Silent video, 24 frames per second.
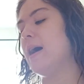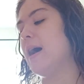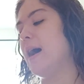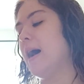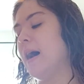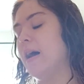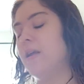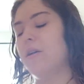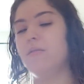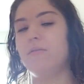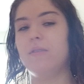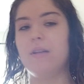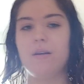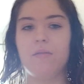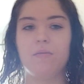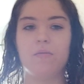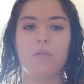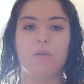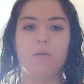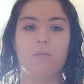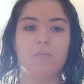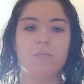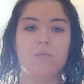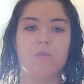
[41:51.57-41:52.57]
and I've left
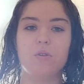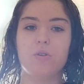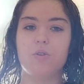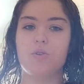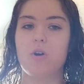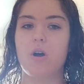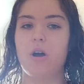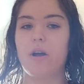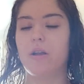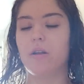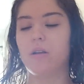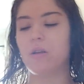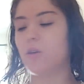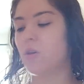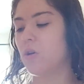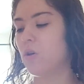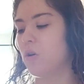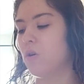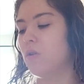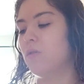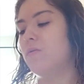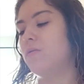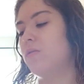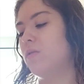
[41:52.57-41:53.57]
them to dry and
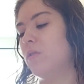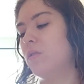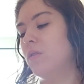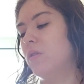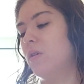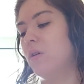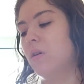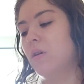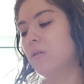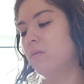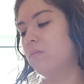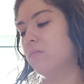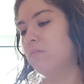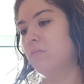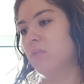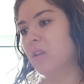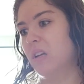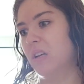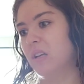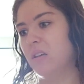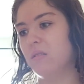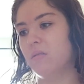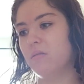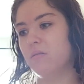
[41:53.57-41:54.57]
cure for
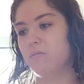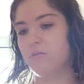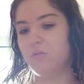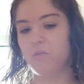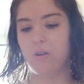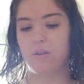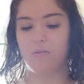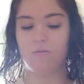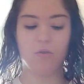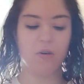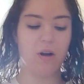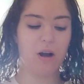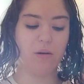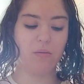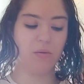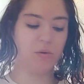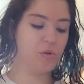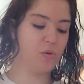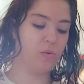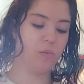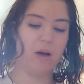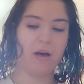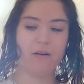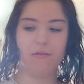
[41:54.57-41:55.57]
like 24
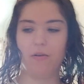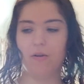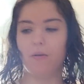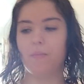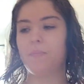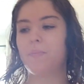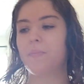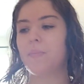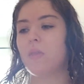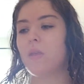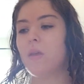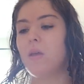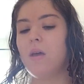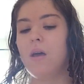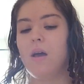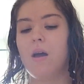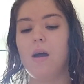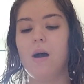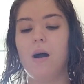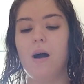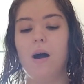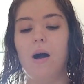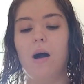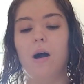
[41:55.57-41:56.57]
hours or whatever.
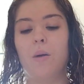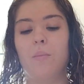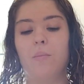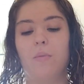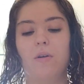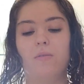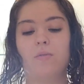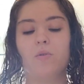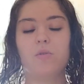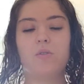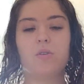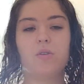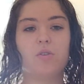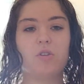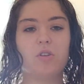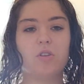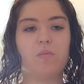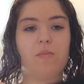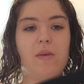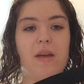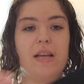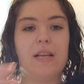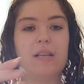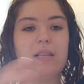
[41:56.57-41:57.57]
I've also
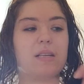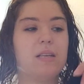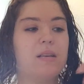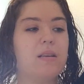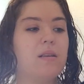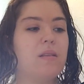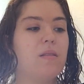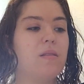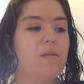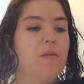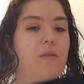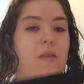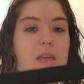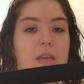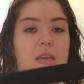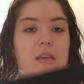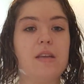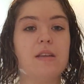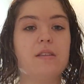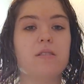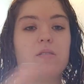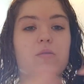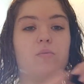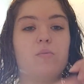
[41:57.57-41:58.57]
just made
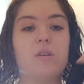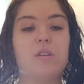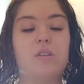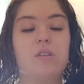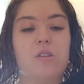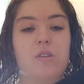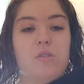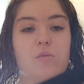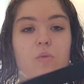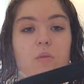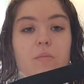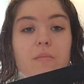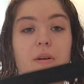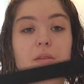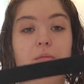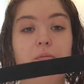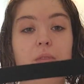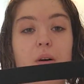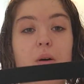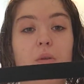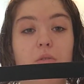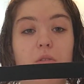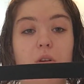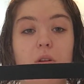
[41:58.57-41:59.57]
these, which is what my
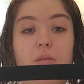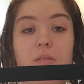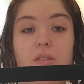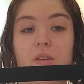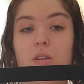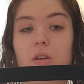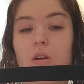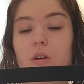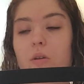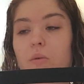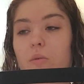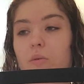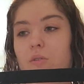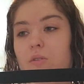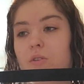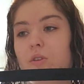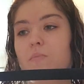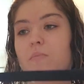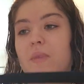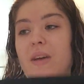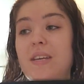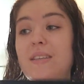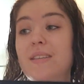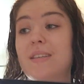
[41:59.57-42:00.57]
Velcro is going to go onto.
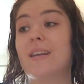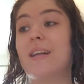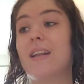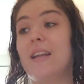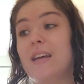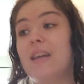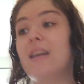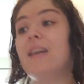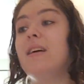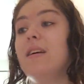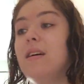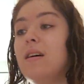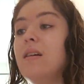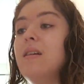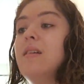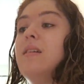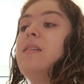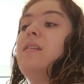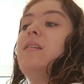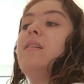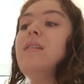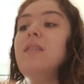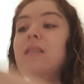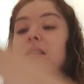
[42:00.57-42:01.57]
Basically,
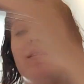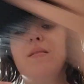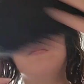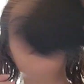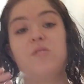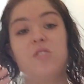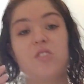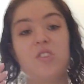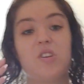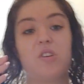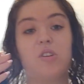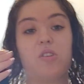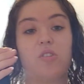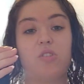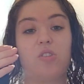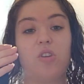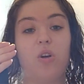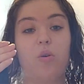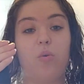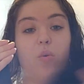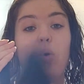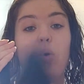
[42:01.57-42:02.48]
just going to sew